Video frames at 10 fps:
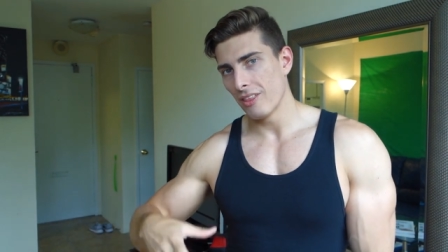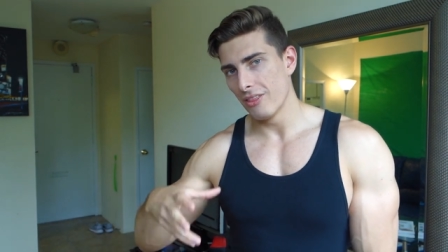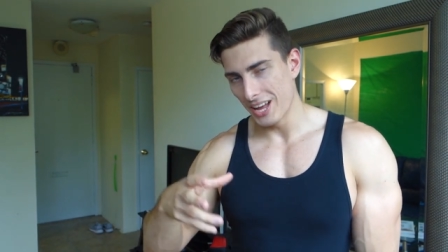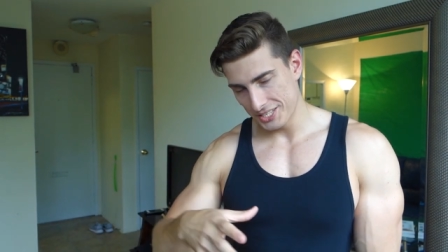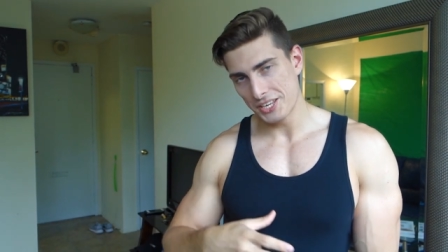
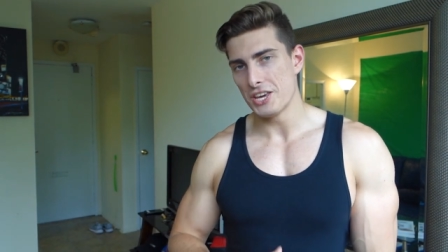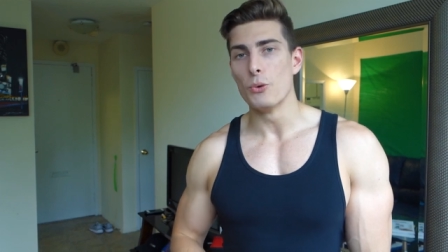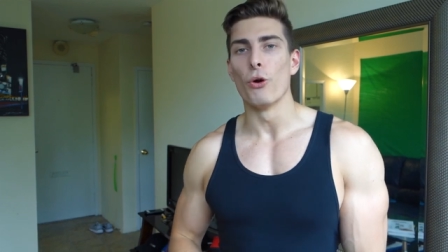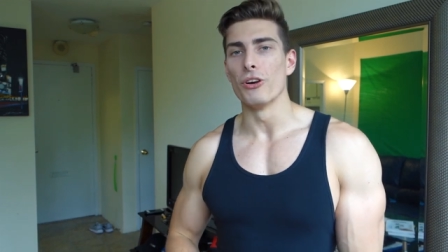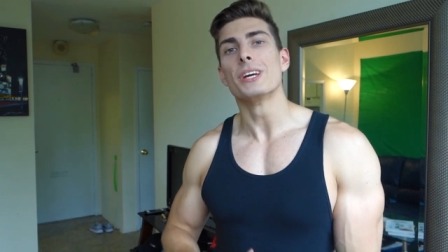That's the key
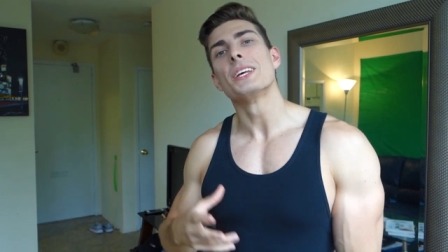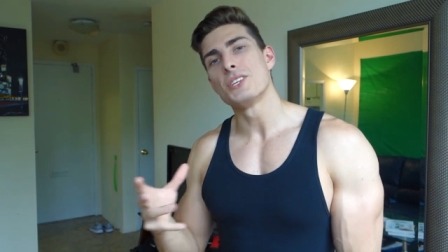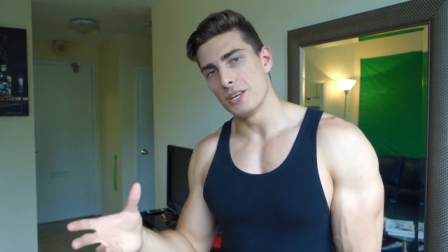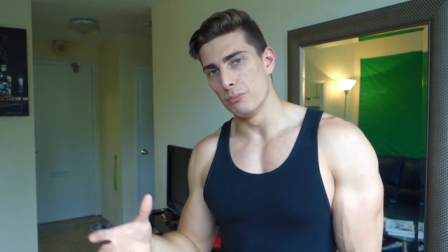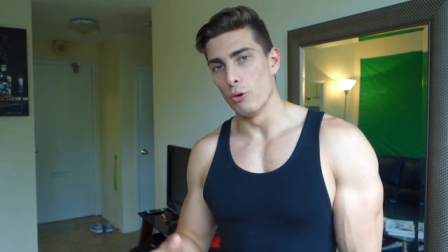word,
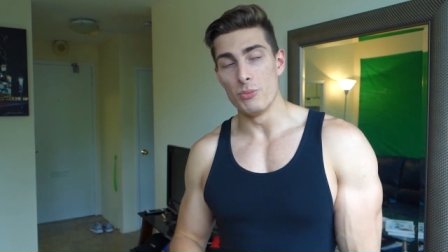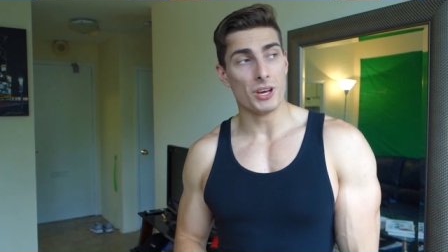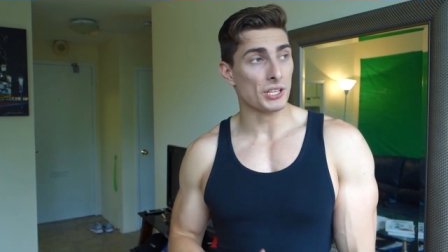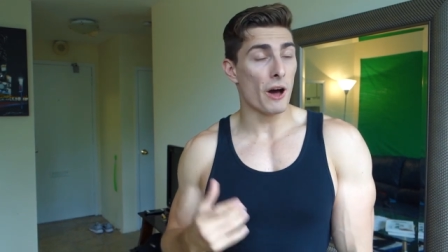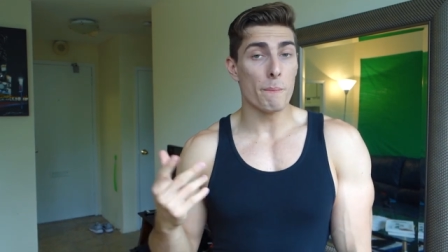simple,
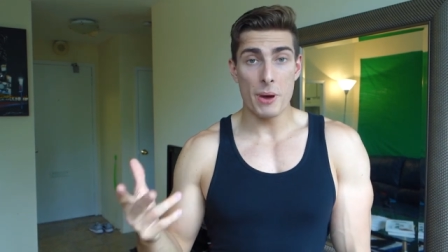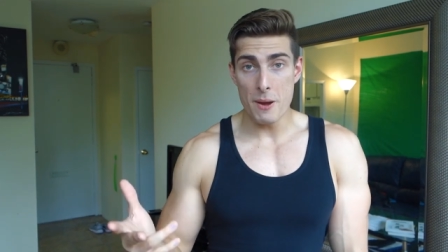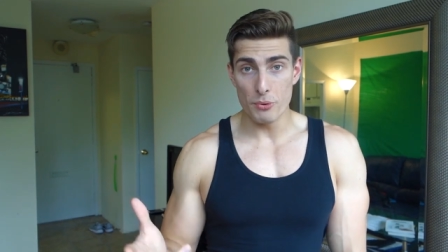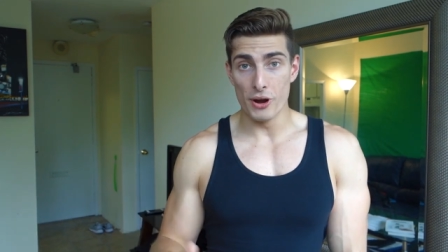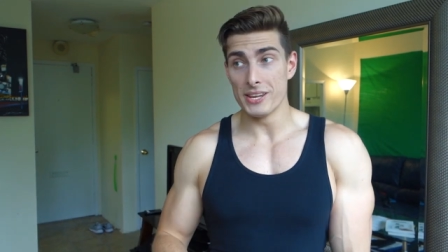because on
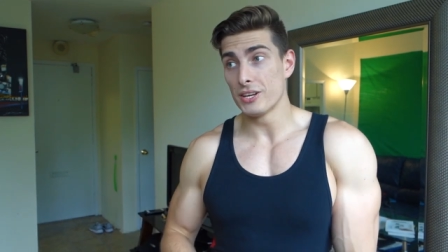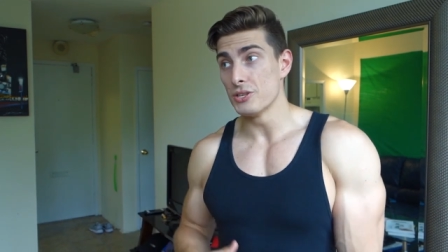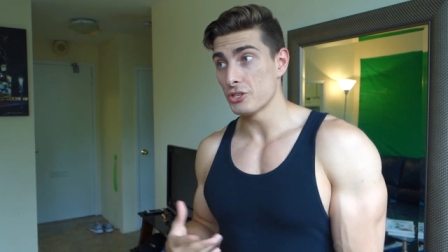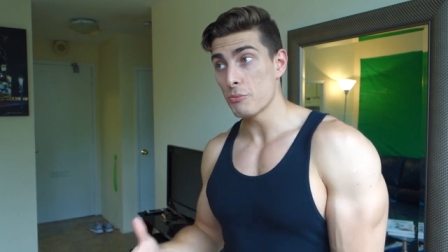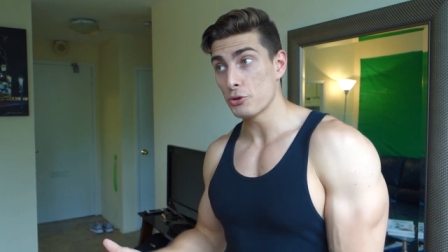paper and
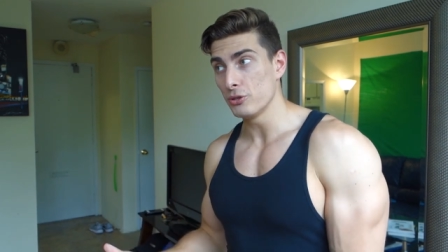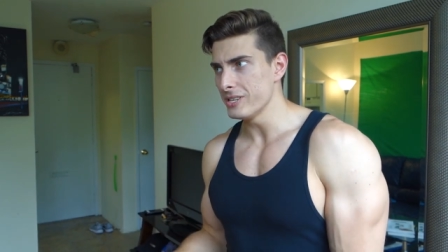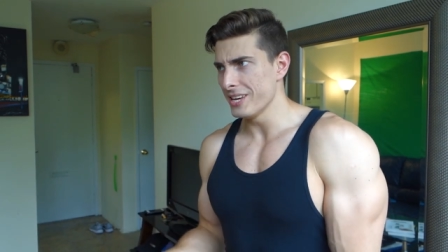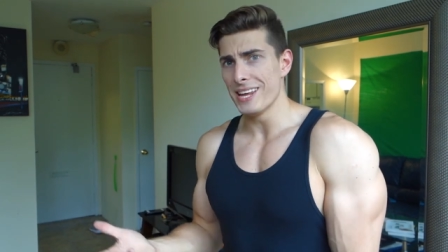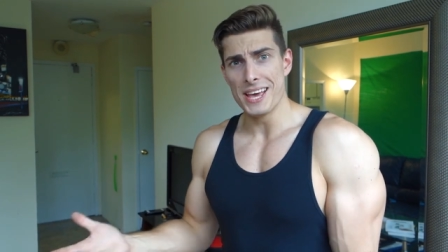conceptually,
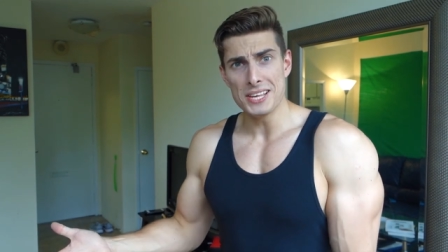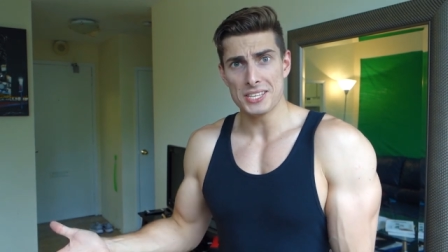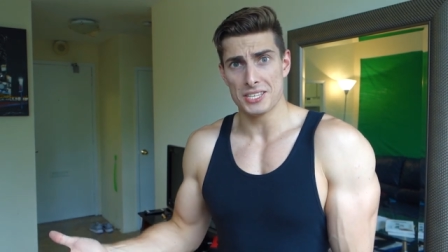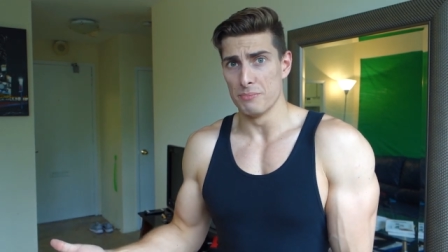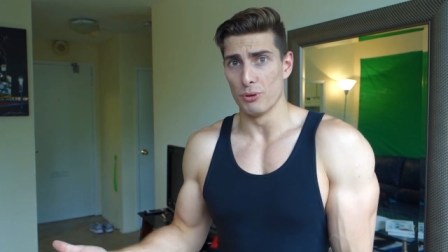it is
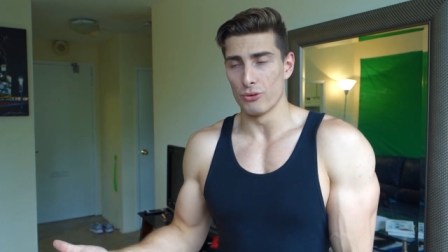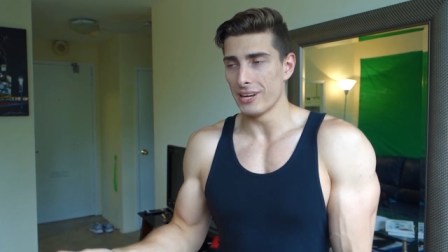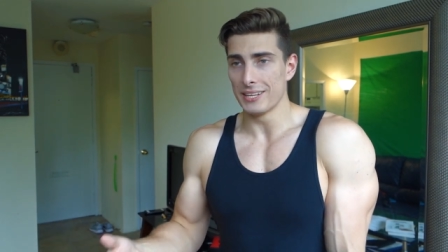simple, right?